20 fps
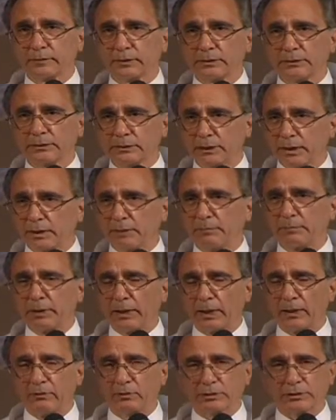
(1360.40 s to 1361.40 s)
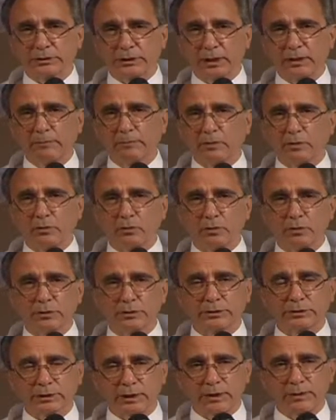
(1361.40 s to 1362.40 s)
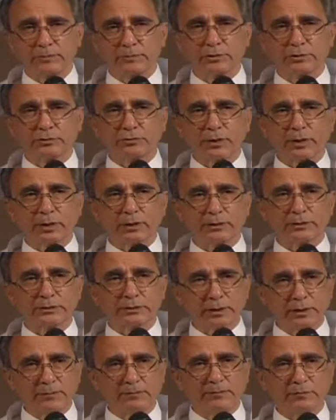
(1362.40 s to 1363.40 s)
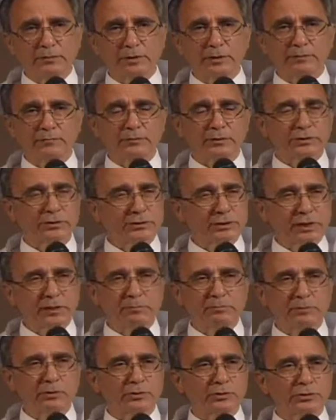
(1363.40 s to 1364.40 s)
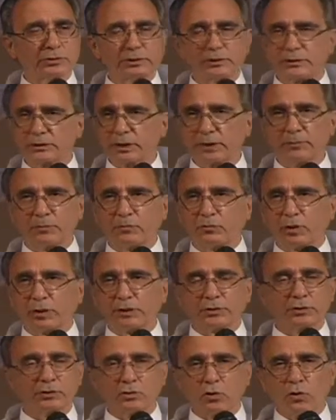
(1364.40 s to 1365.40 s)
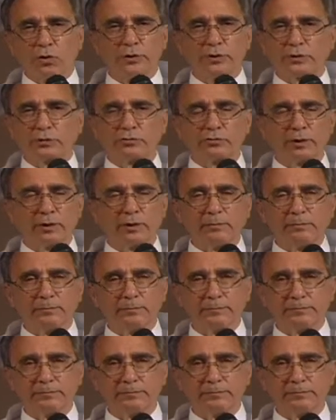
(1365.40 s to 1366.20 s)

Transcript: Same power, same Lord, same strength, same forgiveness, same mercy, same grace. It's all in the crumb.